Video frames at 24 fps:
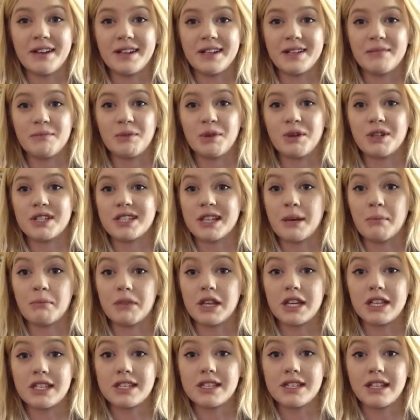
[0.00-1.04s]
anymore,
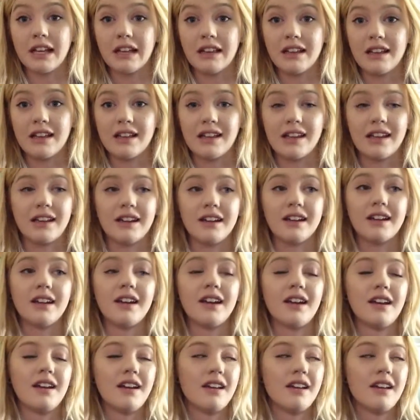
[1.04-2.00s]
something's still in here.